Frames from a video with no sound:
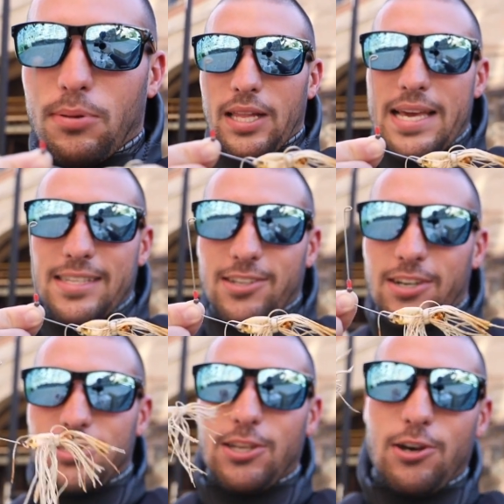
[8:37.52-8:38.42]
blades
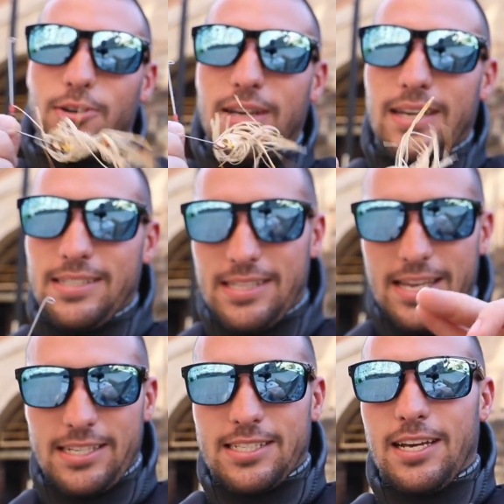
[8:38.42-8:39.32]
on it. So this
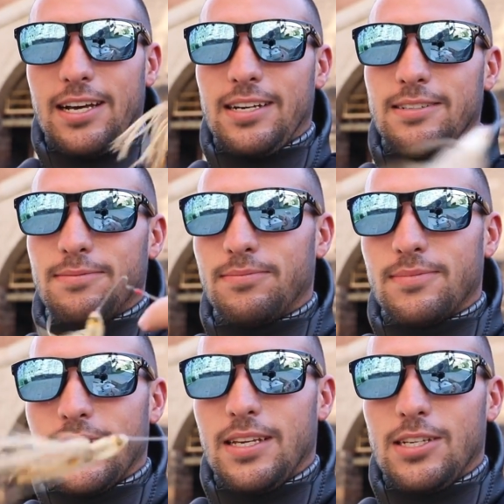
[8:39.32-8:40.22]
thing is,
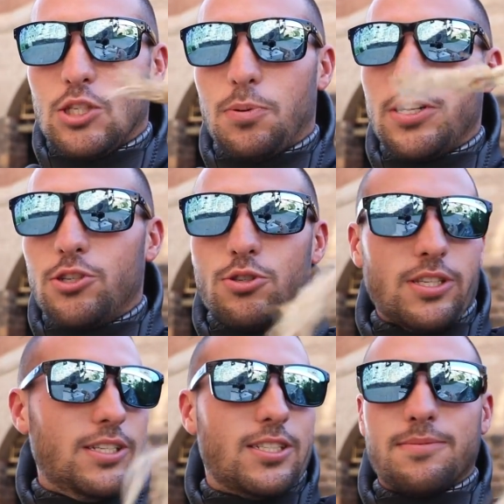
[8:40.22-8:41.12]
it's pretty
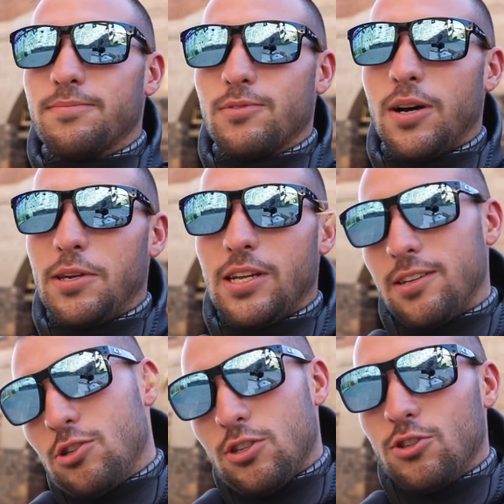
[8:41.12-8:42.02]
useless. I mean,
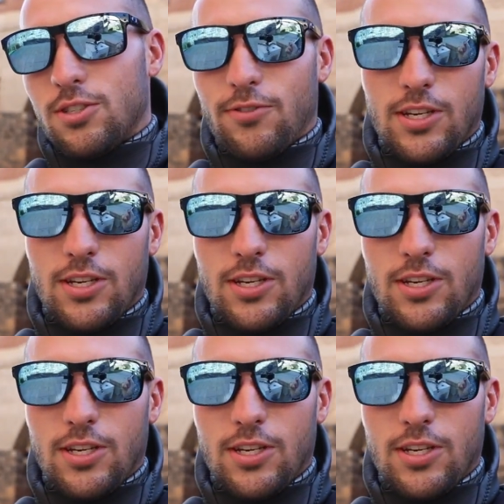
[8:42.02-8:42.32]
you could use it for